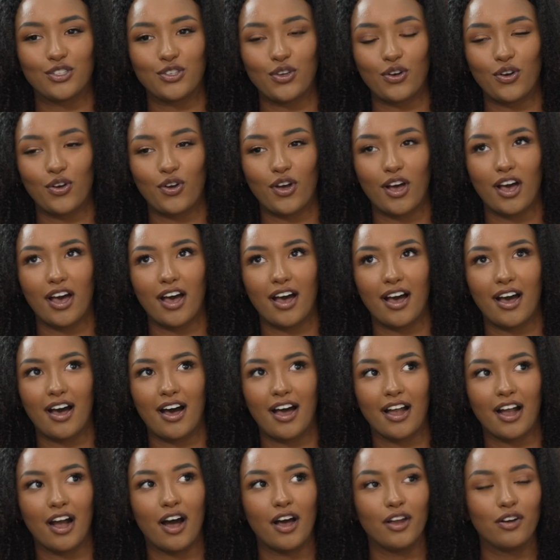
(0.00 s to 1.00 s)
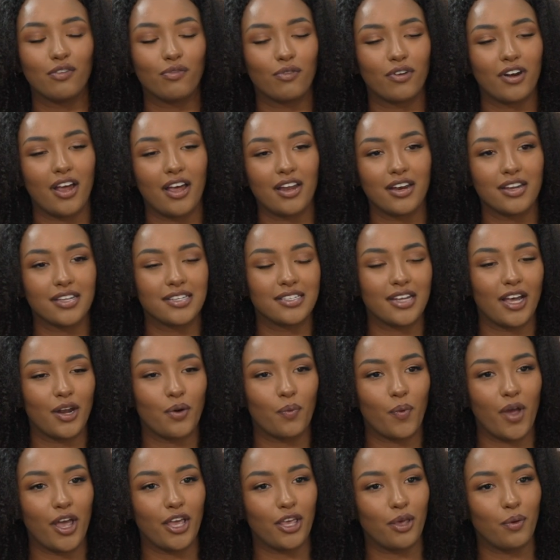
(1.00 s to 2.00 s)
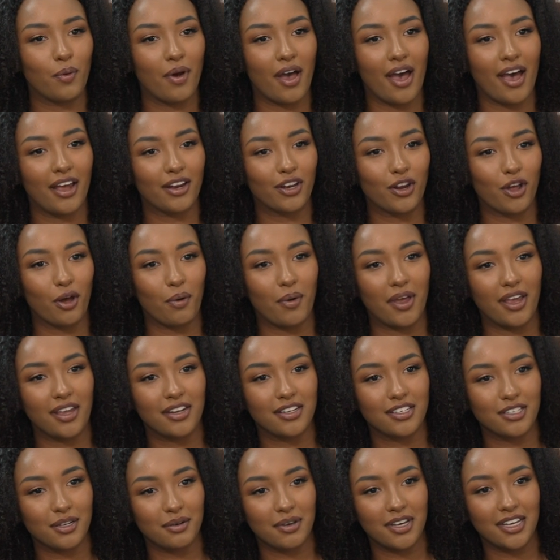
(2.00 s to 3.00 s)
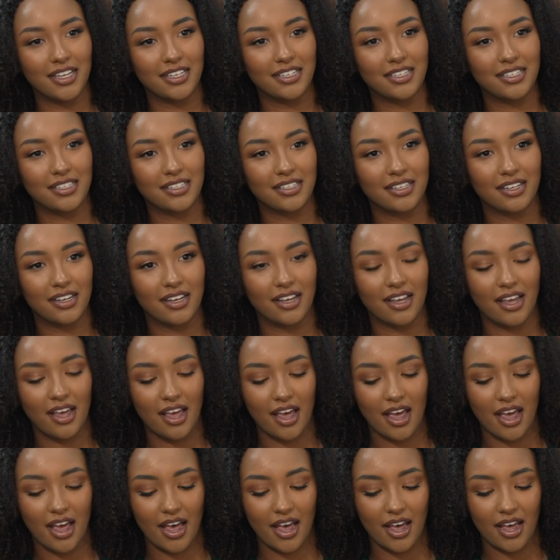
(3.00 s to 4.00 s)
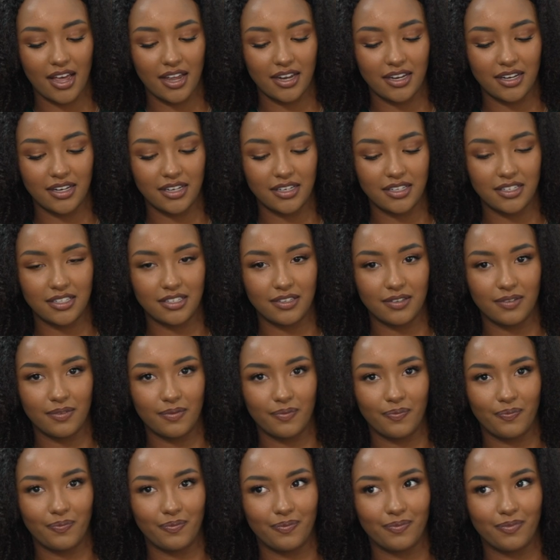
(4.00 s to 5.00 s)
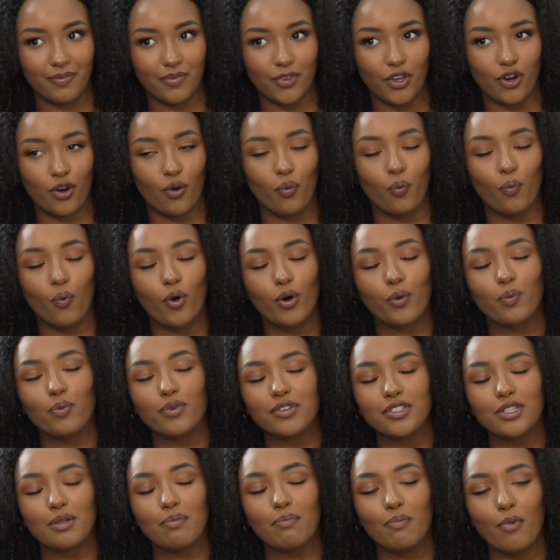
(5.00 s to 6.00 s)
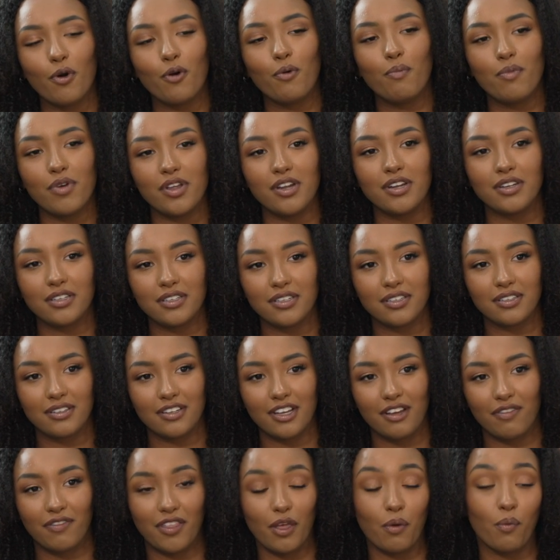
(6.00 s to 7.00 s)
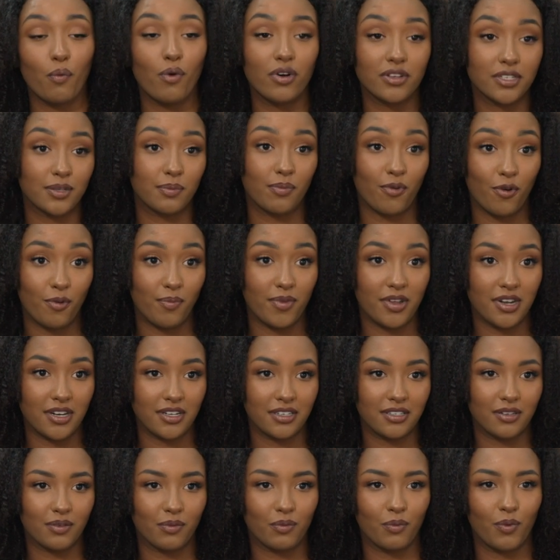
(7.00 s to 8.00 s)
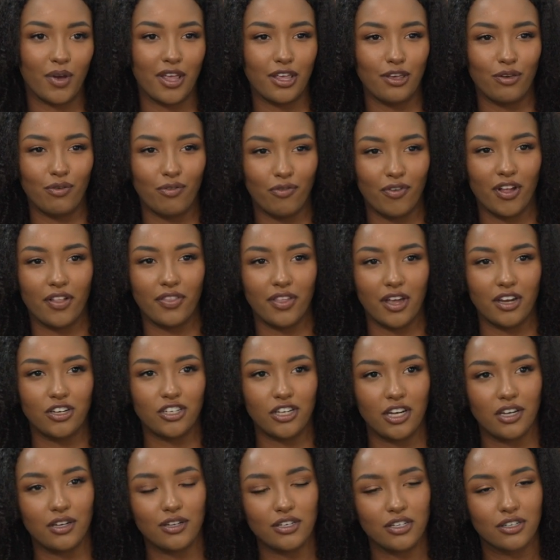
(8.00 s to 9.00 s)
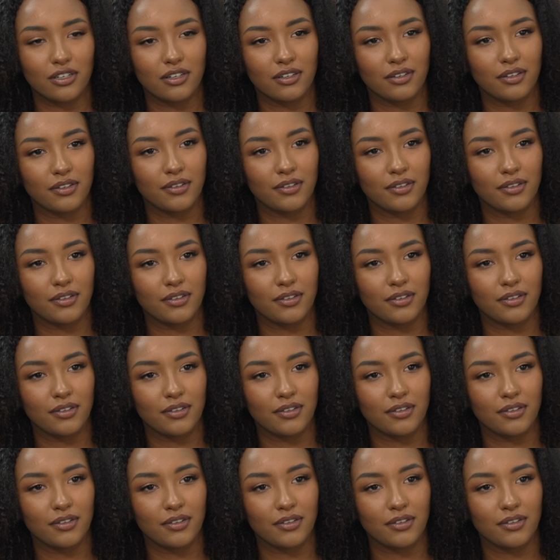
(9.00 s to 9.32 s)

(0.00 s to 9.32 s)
So I kind of want to understand where you were at going into it and, you know, what was the moment, if there was a moment, where you felt that change?